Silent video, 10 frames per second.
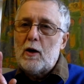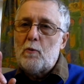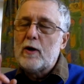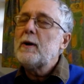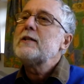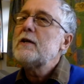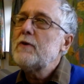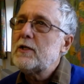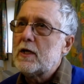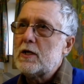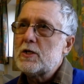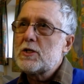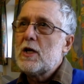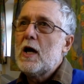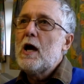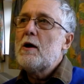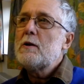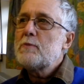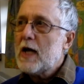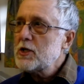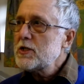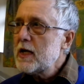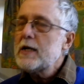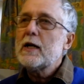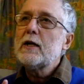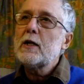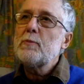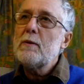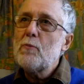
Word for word: one of my DVDs does need a little